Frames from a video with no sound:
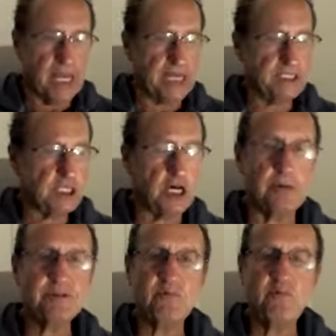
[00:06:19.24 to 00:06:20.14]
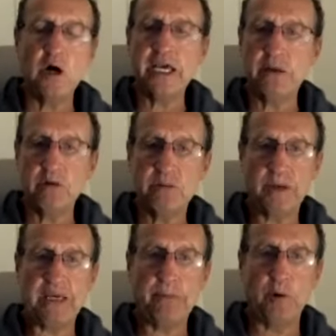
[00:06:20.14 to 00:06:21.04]
In terms of working with
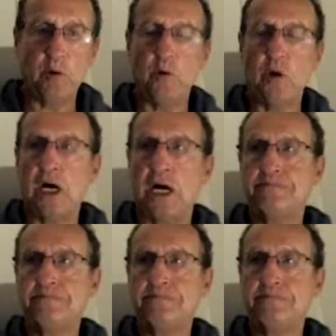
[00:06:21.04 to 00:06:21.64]
people